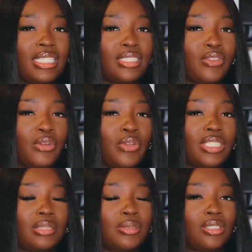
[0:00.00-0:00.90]
please feel free
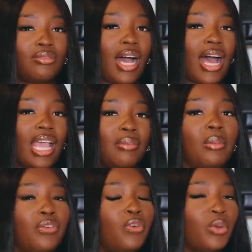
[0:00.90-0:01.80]
to subscribe
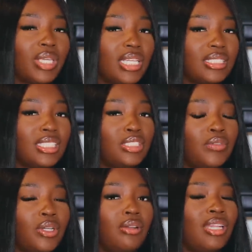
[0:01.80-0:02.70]
and before we get into this
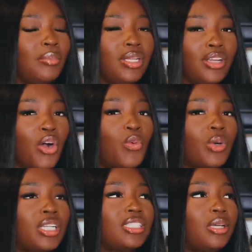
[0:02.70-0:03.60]
video let me know
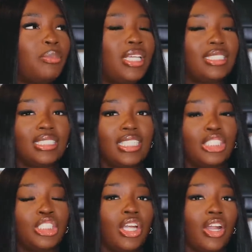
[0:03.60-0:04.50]
what are some pieces
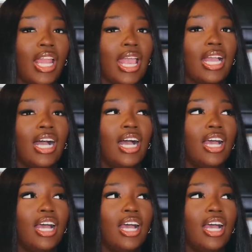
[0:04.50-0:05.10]
that you're like